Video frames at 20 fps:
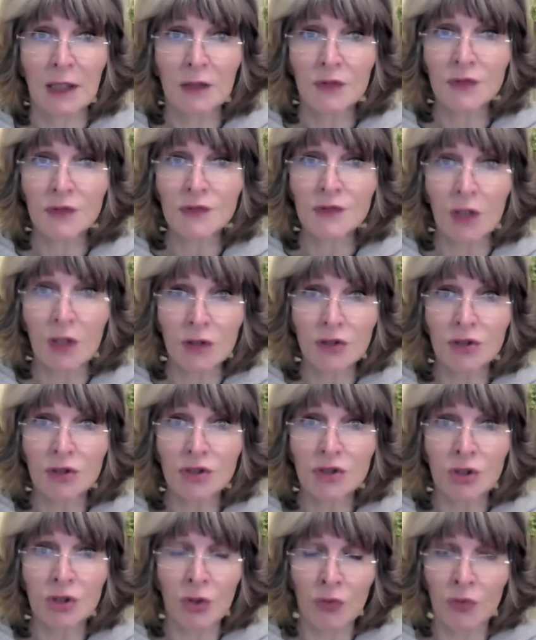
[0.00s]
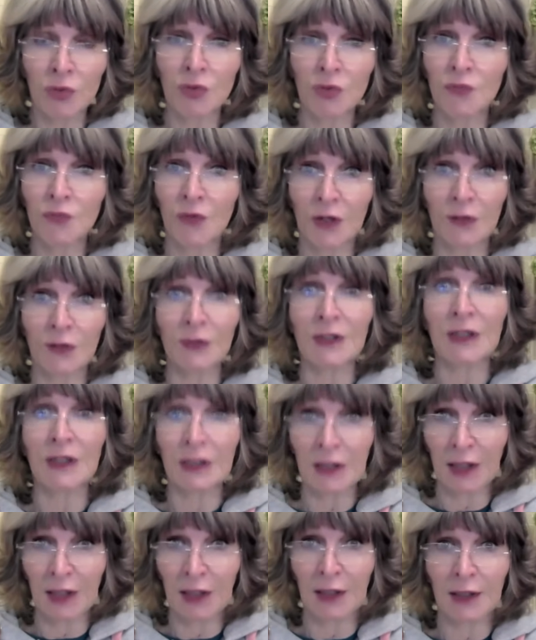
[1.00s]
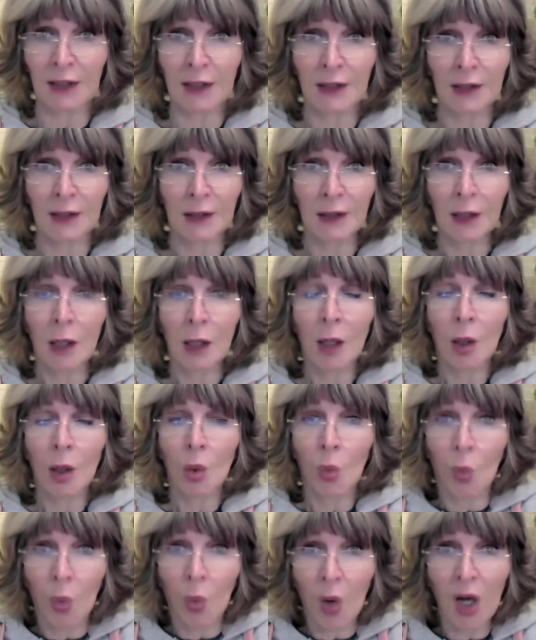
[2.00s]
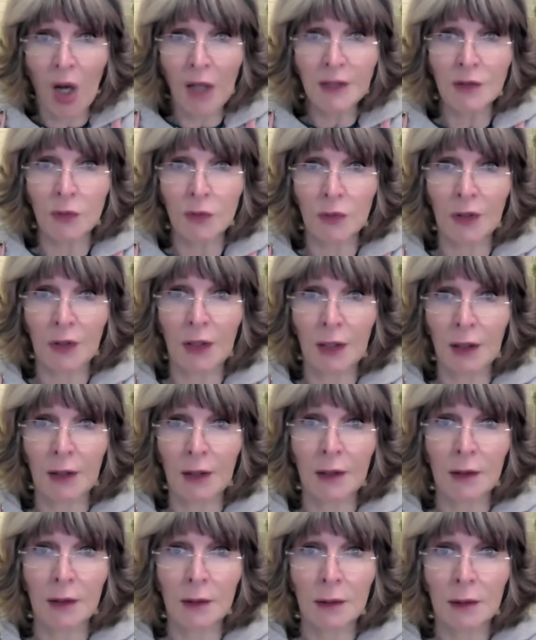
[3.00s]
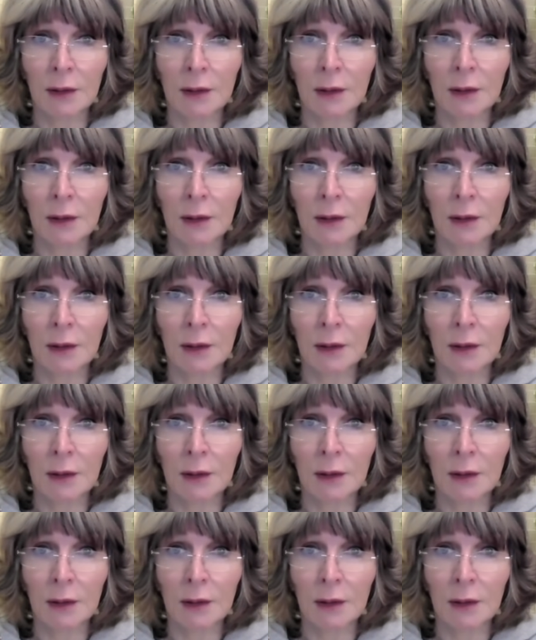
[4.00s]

that's going to show you very clearly why you're here